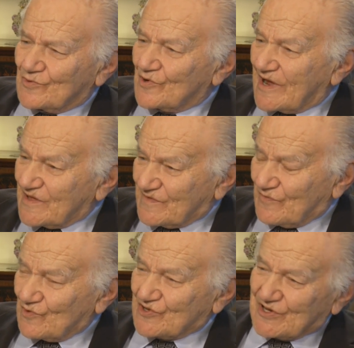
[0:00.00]
who raised
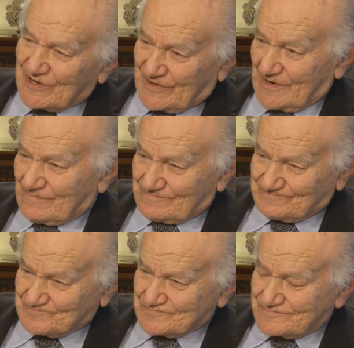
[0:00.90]
four children.
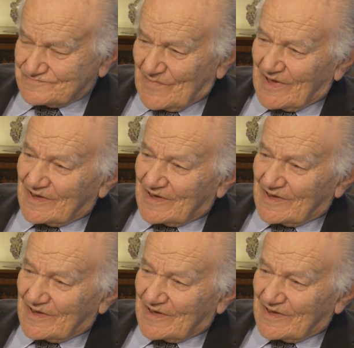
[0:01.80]
Wow.